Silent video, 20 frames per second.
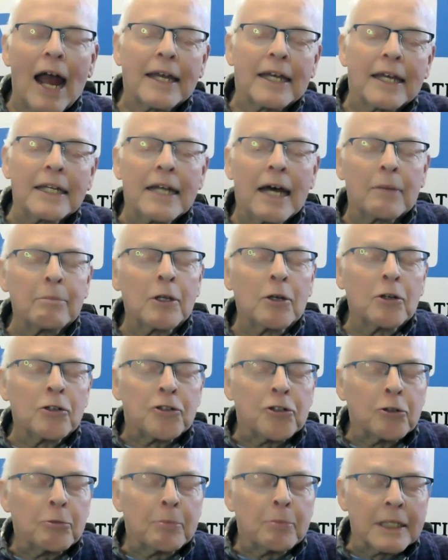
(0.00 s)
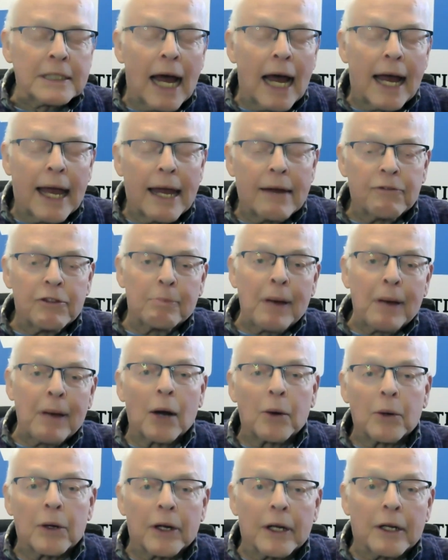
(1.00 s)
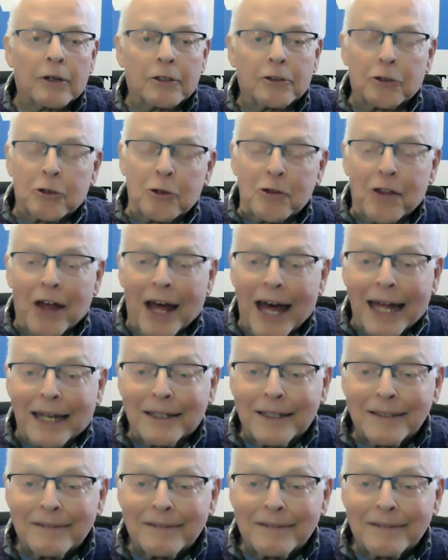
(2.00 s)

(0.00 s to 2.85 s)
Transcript: I can unmute you because I have the power here to do that.